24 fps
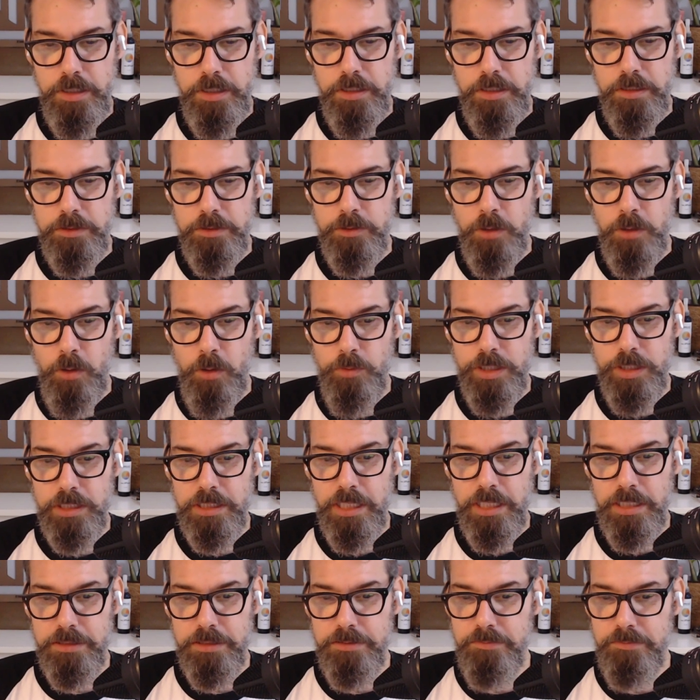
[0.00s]
knowing
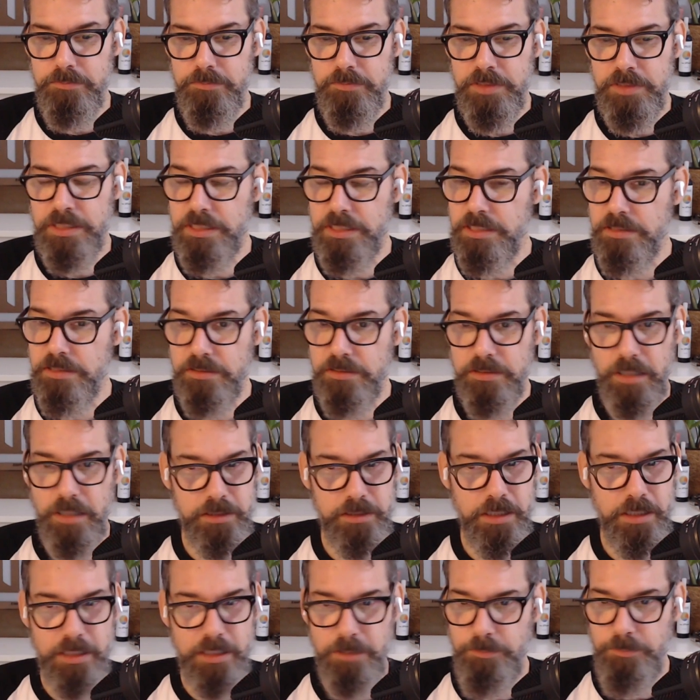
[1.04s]
that she's
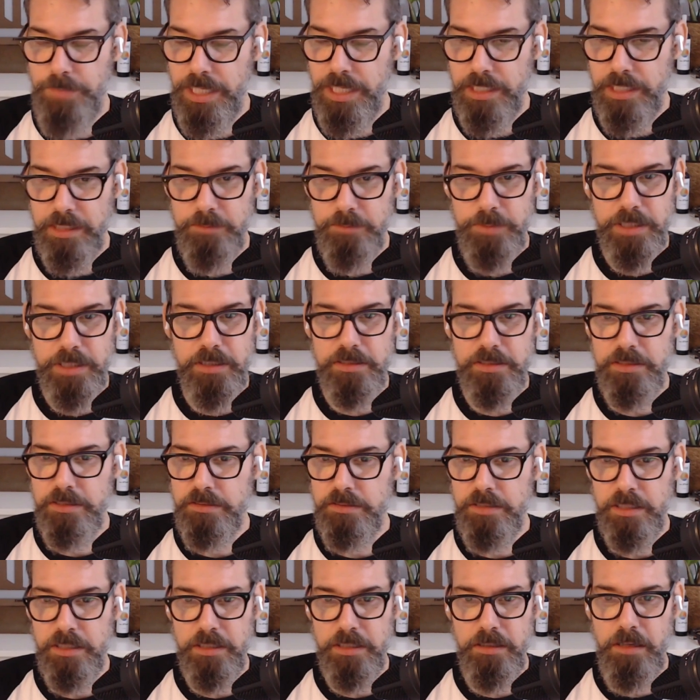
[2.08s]
not gonna make it because she's
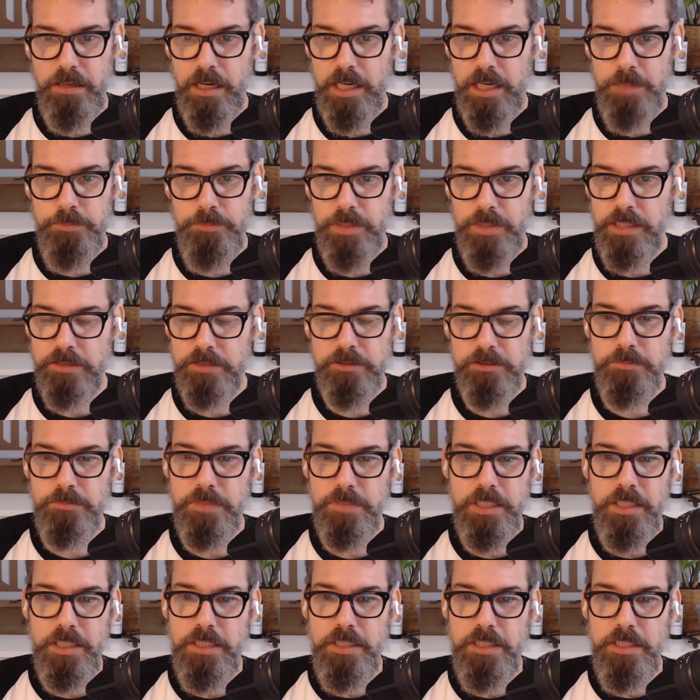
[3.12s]
got a lung embolism.